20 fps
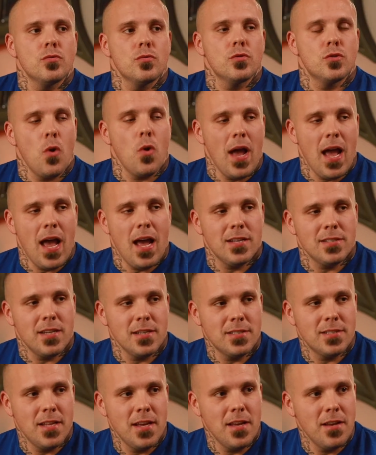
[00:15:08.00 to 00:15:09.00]
So as I
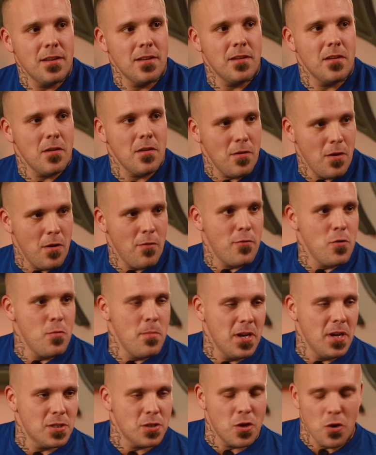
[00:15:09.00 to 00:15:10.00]
stated a few
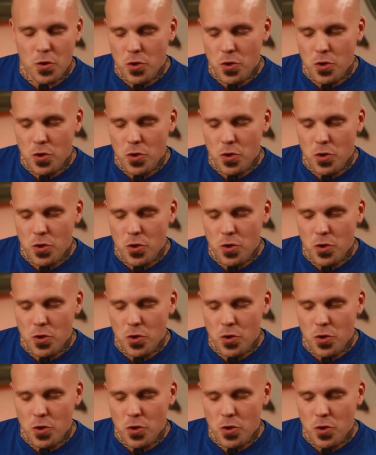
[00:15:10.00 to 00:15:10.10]
minutes ago,